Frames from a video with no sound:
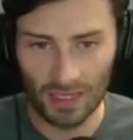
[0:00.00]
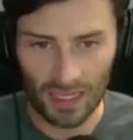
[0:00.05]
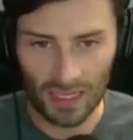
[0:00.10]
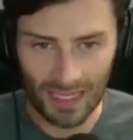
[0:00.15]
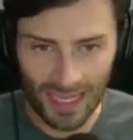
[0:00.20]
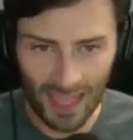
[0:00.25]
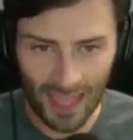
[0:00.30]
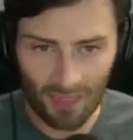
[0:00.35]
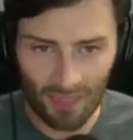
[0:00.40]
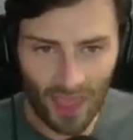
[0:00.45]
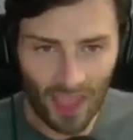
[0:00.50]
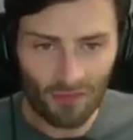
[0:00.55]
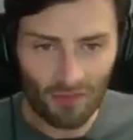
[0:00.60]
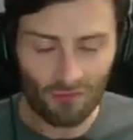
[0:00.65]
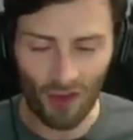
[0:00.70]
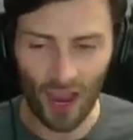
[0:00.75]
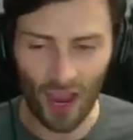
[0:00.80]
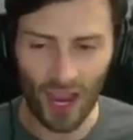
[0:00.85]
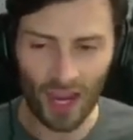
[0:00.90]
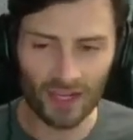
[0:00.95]
like, can
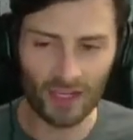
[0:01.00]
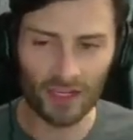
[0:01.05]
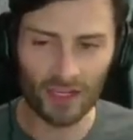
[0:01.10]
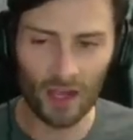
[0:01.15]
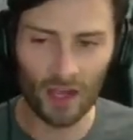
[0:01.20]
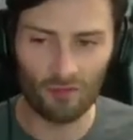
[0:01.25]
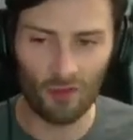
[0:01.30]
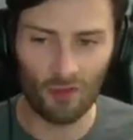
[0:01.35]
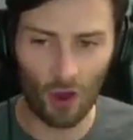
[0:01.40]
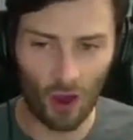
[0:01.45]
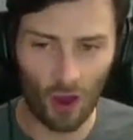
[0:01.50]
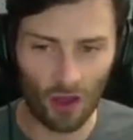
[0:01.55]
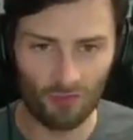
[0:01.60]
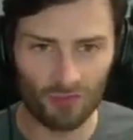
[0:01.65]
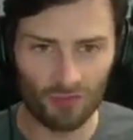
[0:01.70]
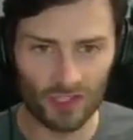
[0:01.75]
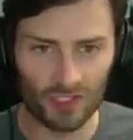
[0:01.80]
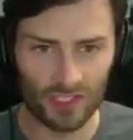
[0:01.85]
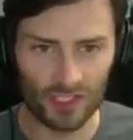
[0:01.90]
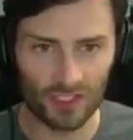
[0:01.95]
they find enough
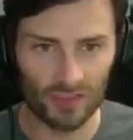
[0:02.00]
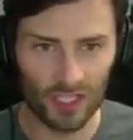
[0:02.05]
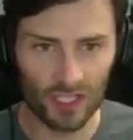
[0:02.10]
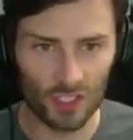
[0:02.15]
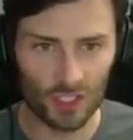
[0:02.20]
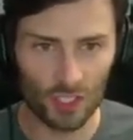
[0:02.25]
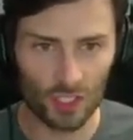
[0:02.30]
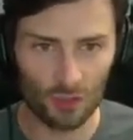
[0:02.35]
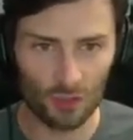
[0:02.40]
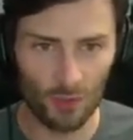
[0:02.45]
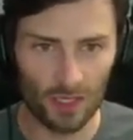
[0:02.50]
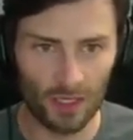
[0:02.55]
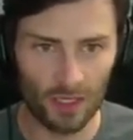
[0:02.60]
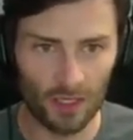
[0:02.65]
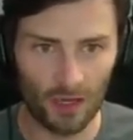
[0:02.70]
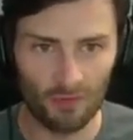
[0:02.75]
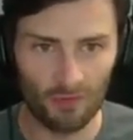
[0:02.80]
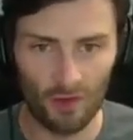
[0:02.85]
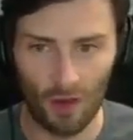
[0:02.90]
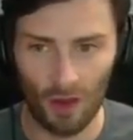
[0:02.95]
offense? Can they generate
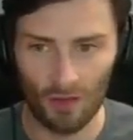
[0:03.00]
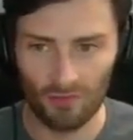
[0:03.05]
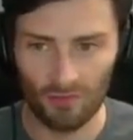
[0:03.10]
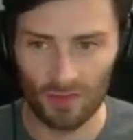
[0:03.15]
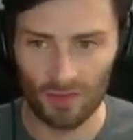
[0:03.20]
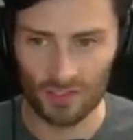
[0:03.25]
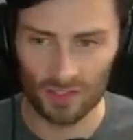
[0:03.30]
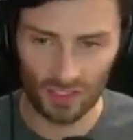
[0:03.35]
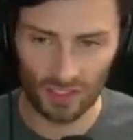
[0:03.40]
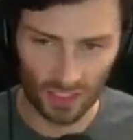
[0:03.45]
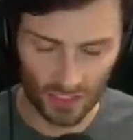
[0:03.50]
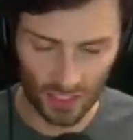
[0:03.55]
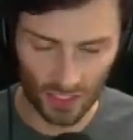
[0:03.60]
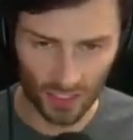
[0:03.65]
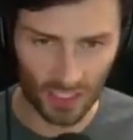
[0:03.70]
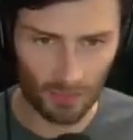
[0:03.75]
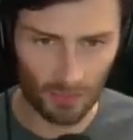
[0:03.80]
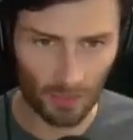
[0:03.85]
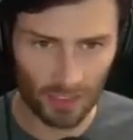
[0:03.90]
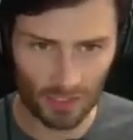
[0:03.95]
enough offense?
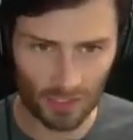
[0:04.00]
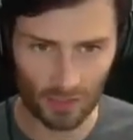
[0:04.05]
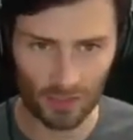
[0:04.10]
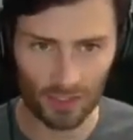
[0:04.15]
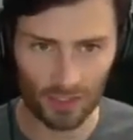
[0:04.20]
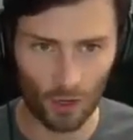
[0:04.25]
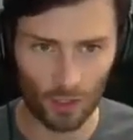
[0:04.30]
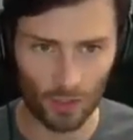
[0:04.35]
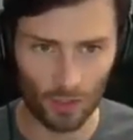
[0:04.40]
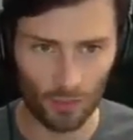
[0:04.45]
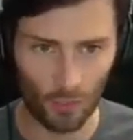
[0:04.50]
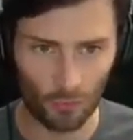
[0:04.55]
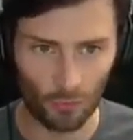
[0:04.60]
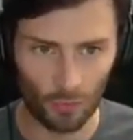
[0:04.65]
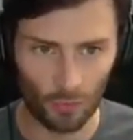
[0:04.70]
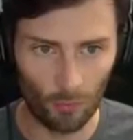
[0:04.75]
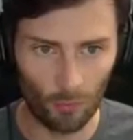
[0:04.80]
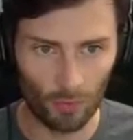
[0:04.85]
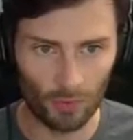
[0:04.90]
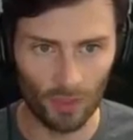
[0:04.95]
Kentucky basically guarded the
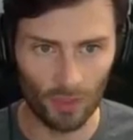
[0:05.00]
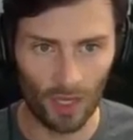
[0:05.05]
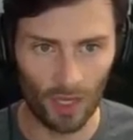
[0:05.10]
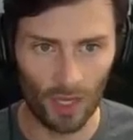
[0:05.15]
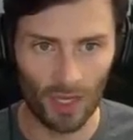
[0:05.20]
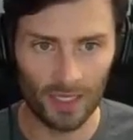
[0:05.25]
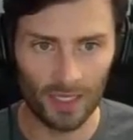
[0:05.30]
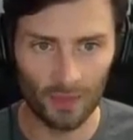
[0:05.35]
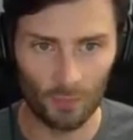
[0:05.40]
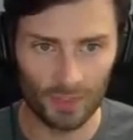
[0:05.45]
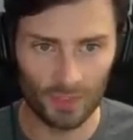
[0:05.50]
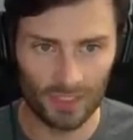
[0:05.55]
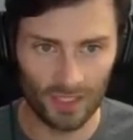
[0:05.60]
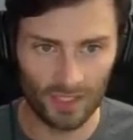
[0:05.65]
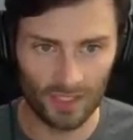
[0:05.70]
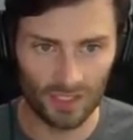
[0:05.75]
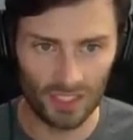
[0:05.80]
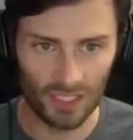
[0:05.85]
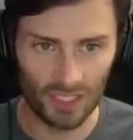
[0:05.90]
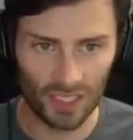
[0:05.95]
three-point line, and when
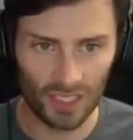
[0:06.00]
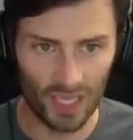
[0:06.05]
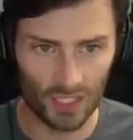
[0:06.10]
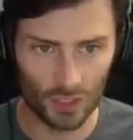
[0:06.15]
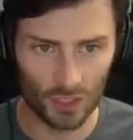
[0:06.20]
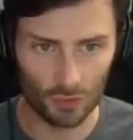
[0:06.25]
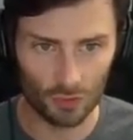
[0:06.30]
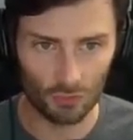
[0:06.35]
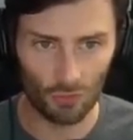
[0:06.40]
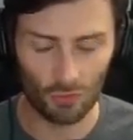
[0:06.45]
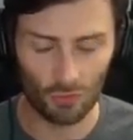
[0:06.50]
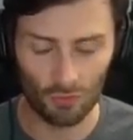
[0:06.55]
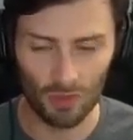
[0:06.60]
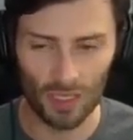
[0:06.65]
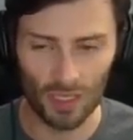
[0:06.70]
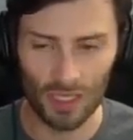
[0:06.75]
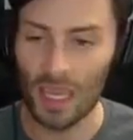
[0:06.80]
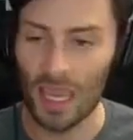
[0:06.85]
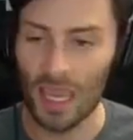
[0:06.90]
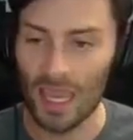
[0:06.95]
Tennessee can't shoot
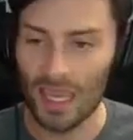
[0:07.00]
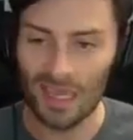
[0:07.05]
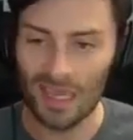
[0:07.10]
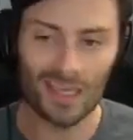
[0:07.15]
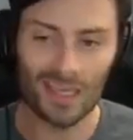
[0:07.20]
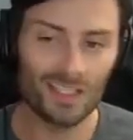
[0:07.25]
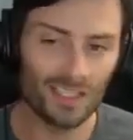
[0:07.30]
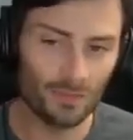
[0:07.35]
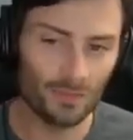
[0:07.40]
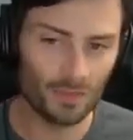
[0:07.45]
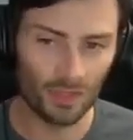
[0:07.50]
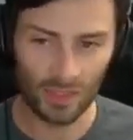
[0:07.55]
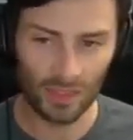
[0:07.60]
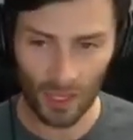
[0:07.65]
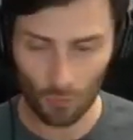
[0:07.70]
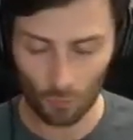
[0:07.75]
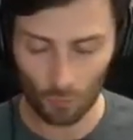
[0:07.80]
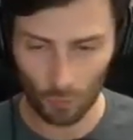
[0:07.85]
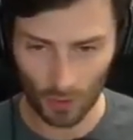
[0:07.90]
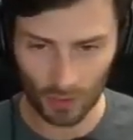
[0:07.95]
three, it seems
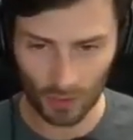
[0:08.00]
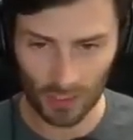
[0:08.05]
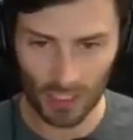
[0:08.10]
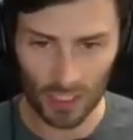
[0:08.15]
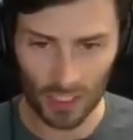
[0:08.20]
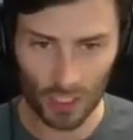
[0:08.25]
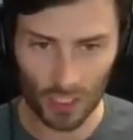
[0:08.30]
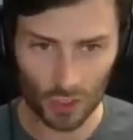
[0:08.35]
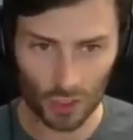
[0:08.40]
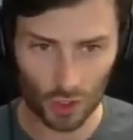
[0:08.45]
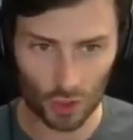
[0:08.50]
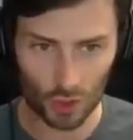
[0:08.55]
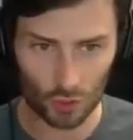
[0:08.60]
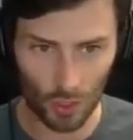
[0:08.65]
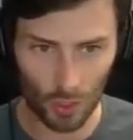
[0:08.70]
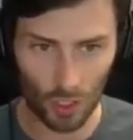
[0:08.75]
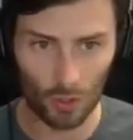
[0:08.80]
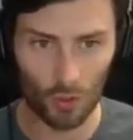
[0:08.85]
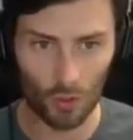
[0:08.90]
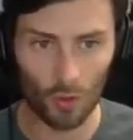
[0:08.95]
that they really
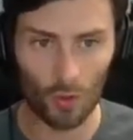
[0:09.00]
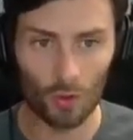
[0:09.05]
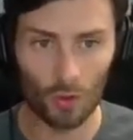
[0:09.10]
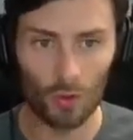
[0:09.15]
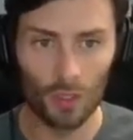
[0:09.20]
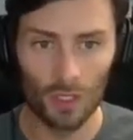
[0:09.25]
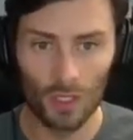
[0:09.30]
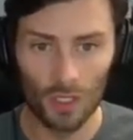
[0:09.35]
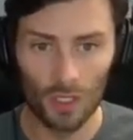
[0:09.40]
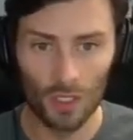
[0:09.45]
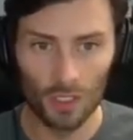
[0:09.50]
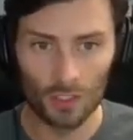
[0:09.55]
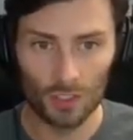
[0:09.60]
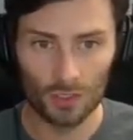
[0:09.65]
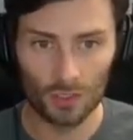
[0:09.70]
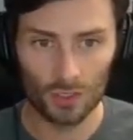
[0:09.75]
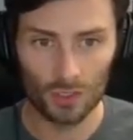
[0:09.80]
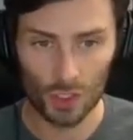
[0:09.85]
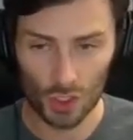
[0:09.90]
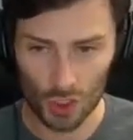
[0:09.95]
struggle
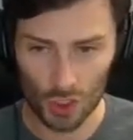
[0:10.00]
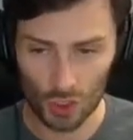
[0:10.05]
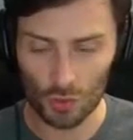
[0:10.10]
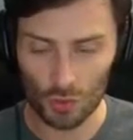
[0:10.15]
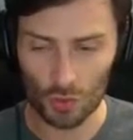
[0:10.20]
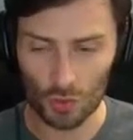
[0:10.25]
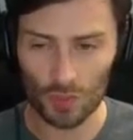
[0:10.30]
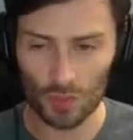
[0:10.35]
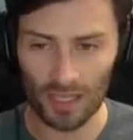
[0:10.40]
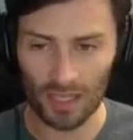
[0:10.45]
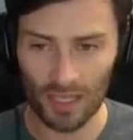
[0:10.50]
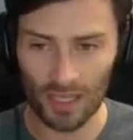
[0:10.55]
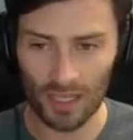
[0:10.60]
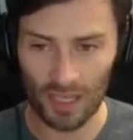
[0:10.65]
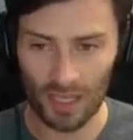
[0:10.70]
to shoot